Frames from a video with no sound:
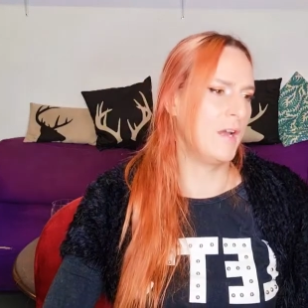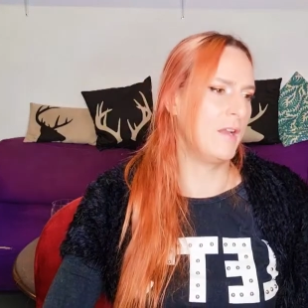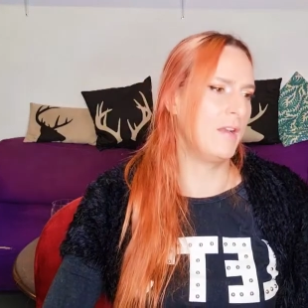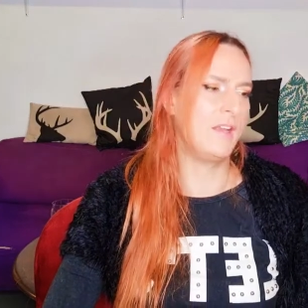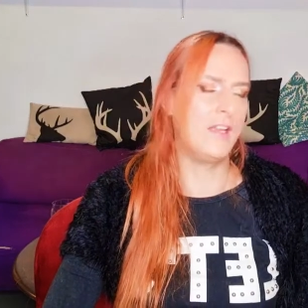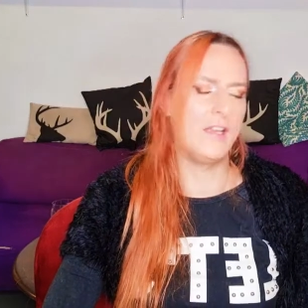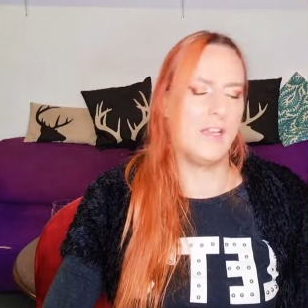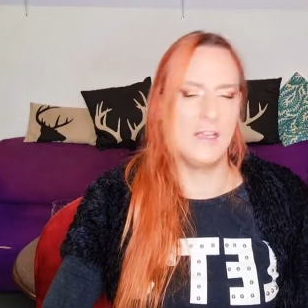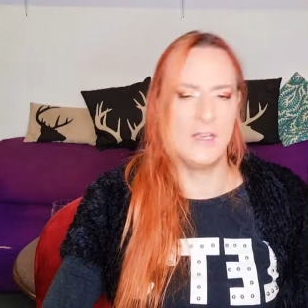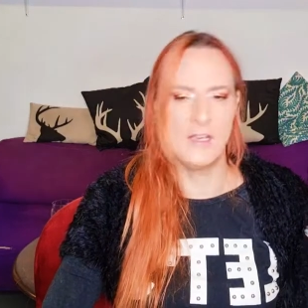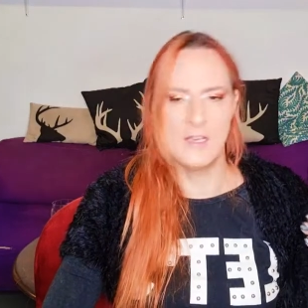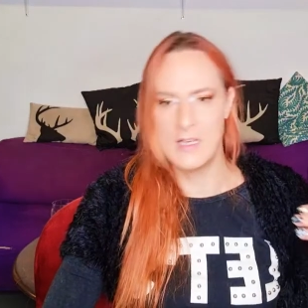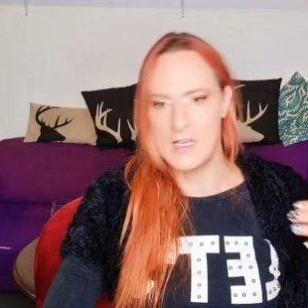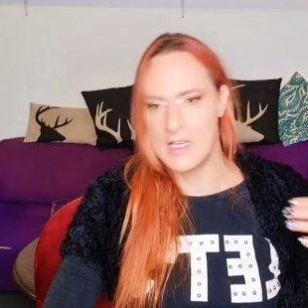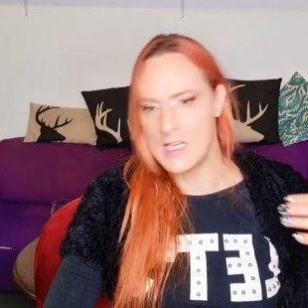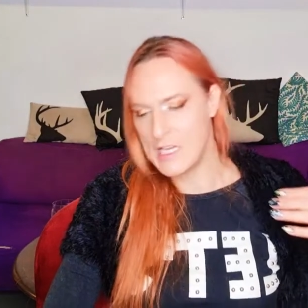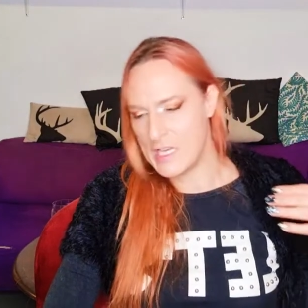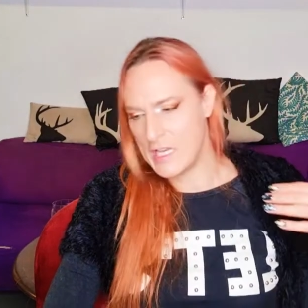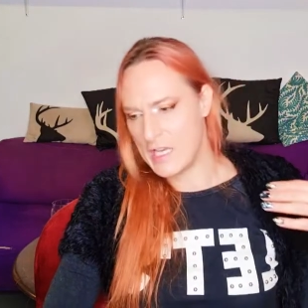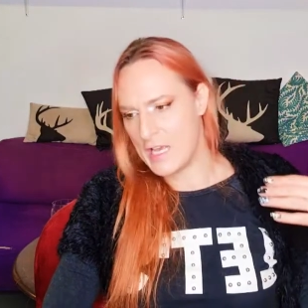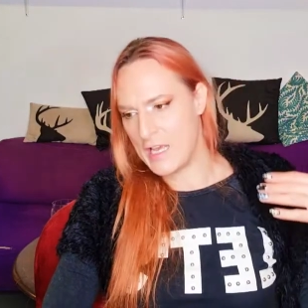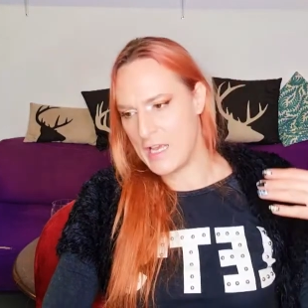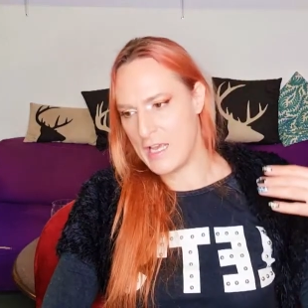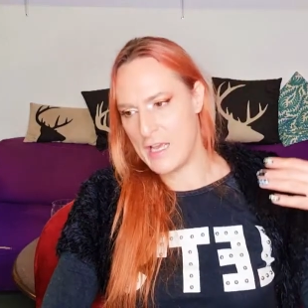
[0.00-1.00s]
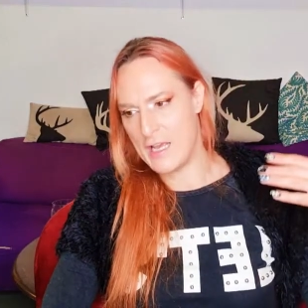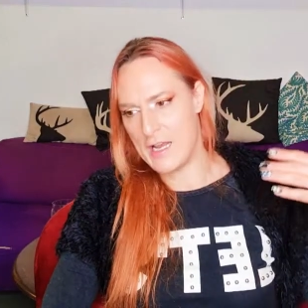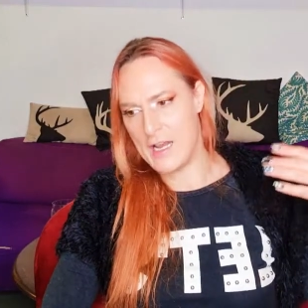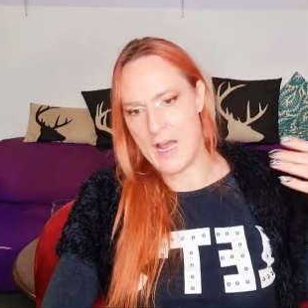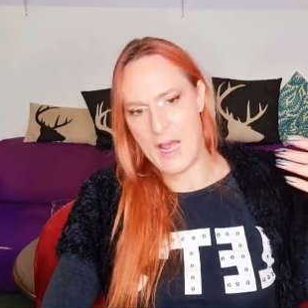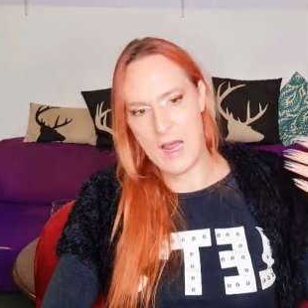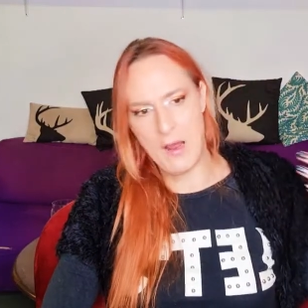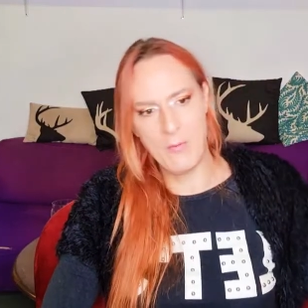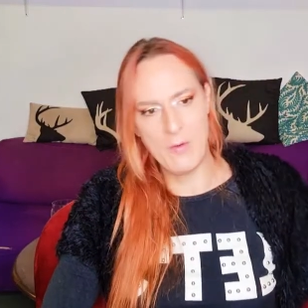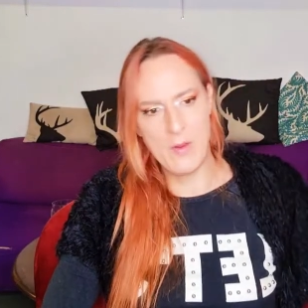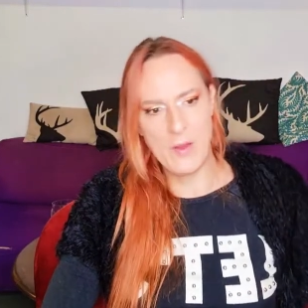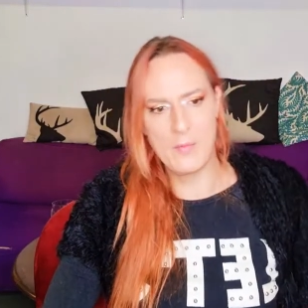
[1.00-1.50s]
money and
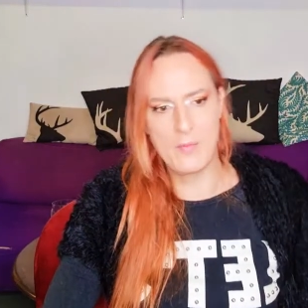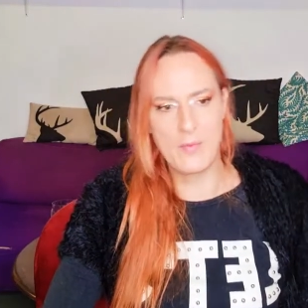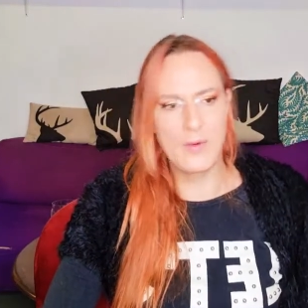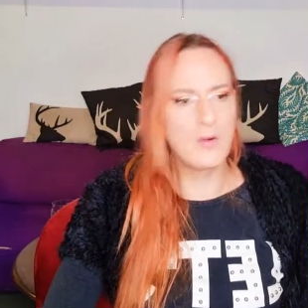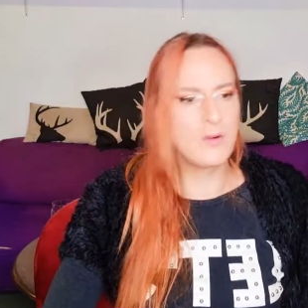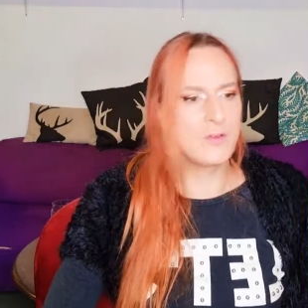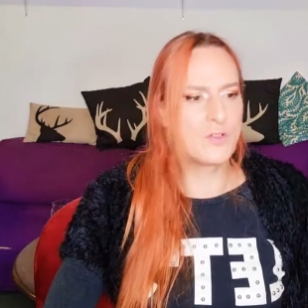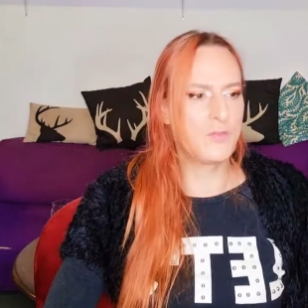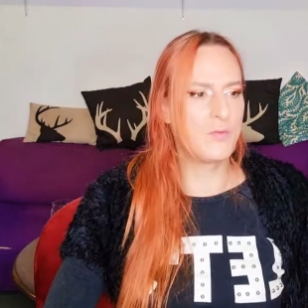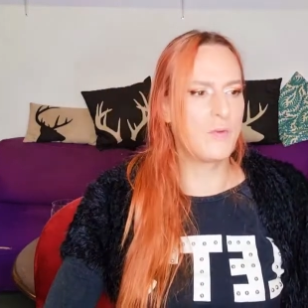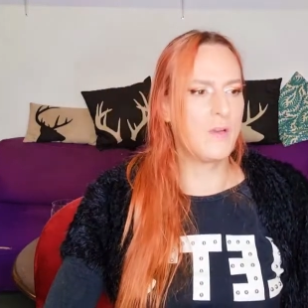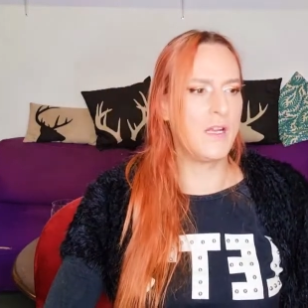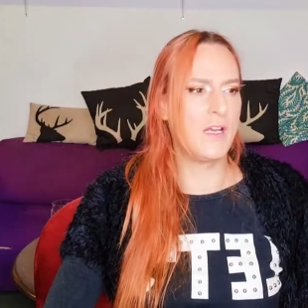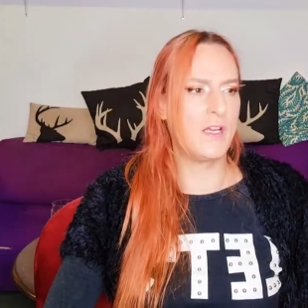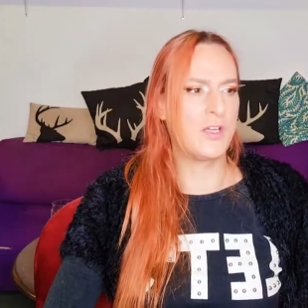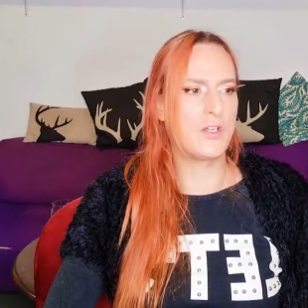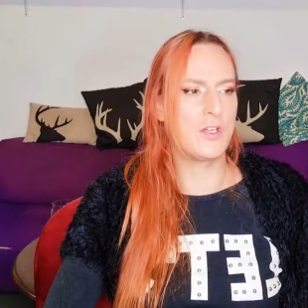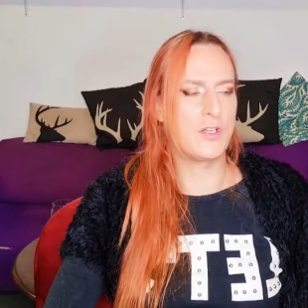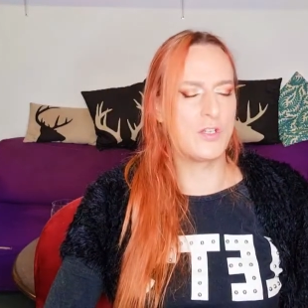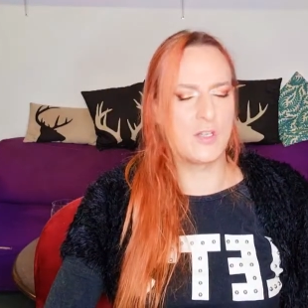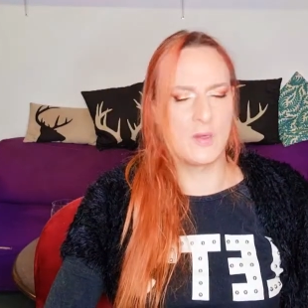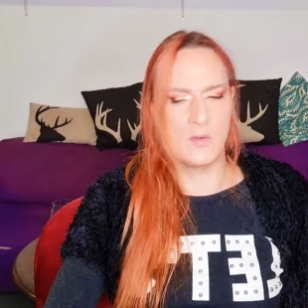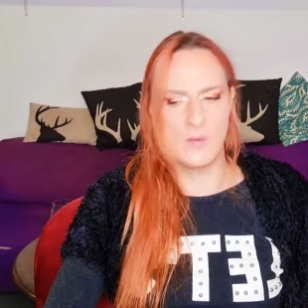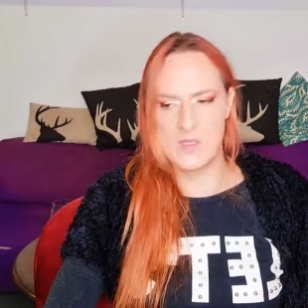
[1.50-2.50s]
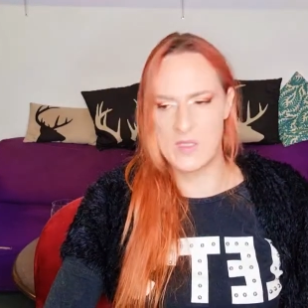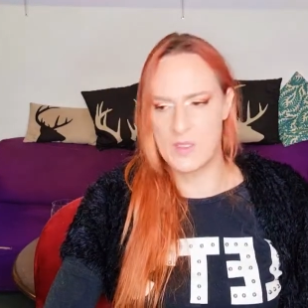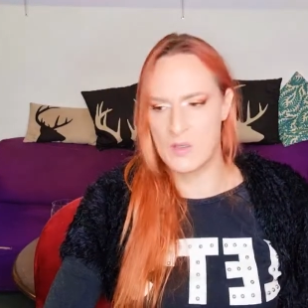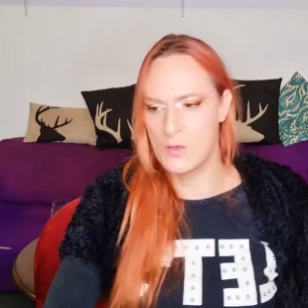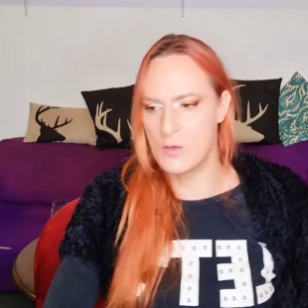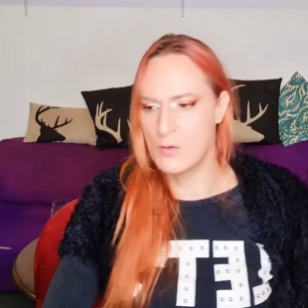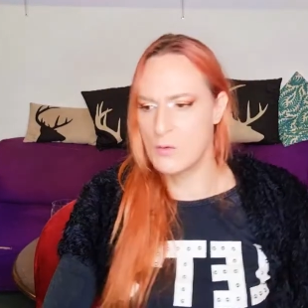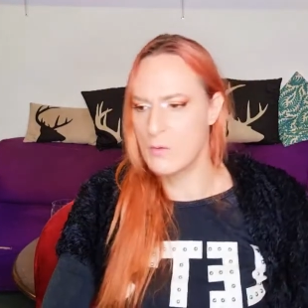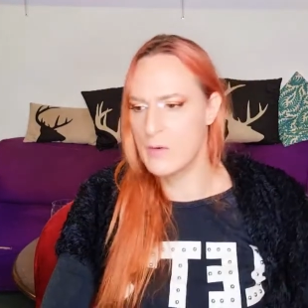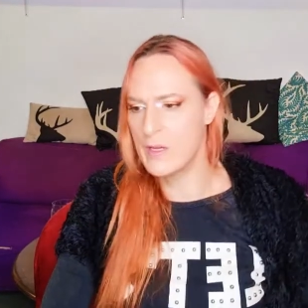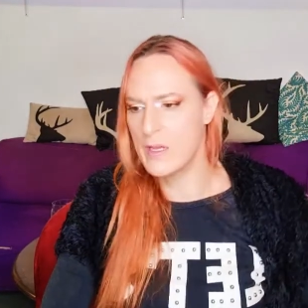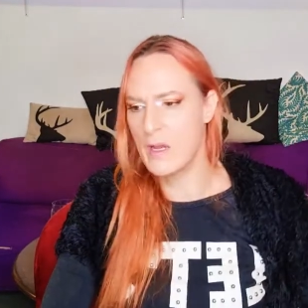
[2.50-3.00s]
how we approach relationships
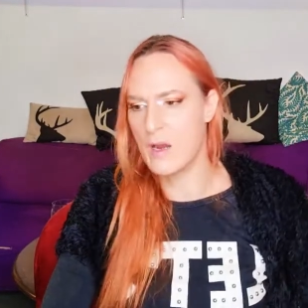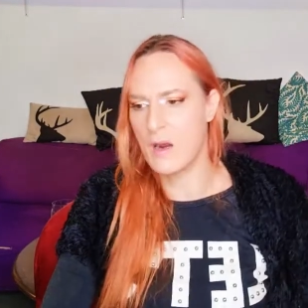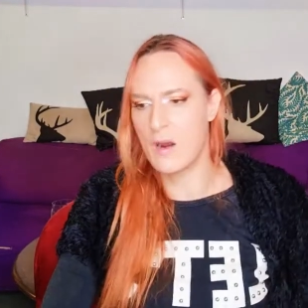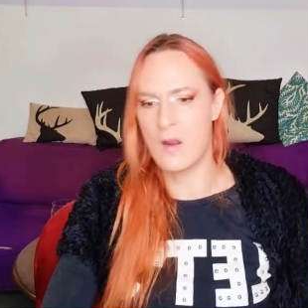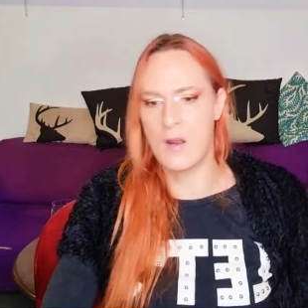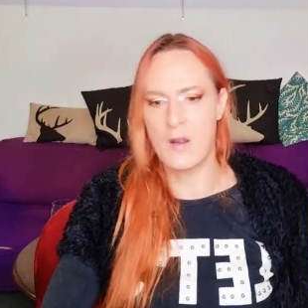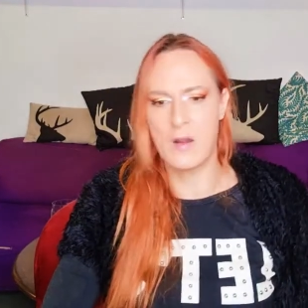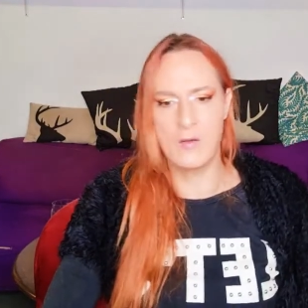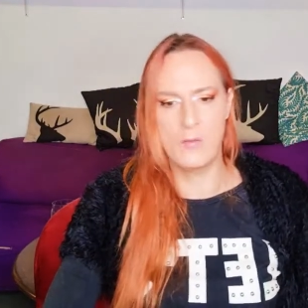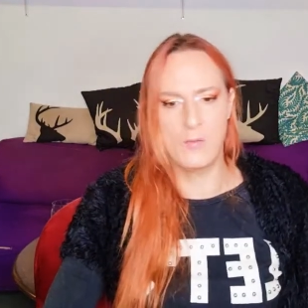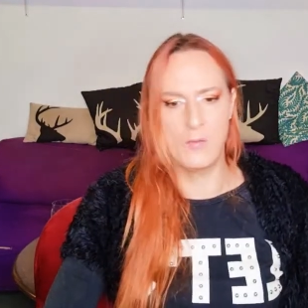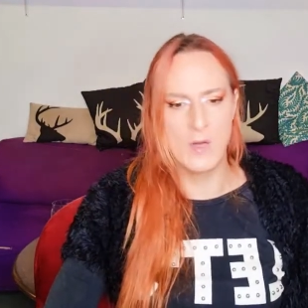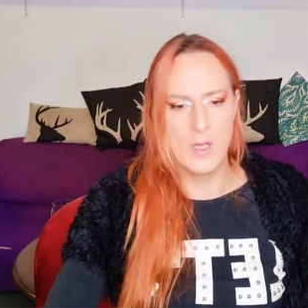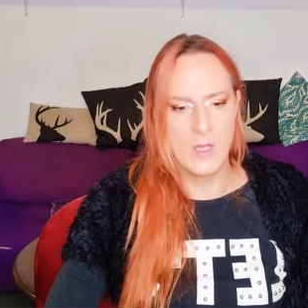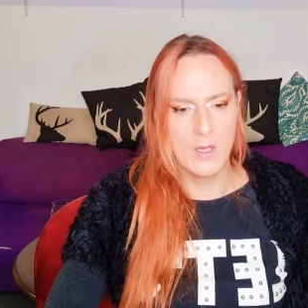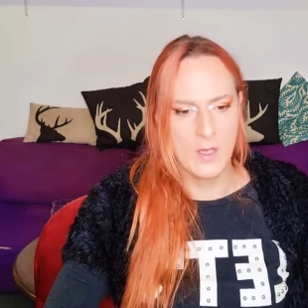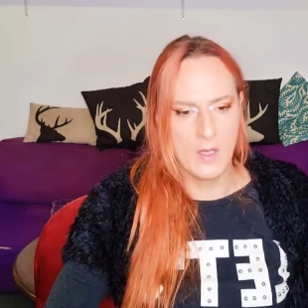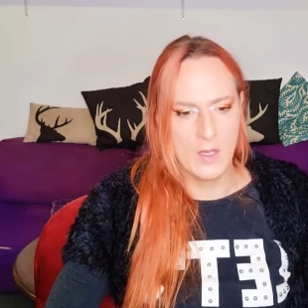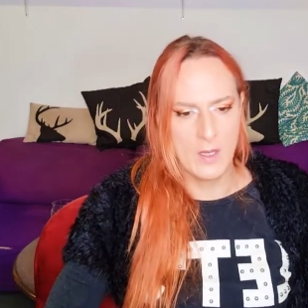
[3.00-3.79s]
and who we are and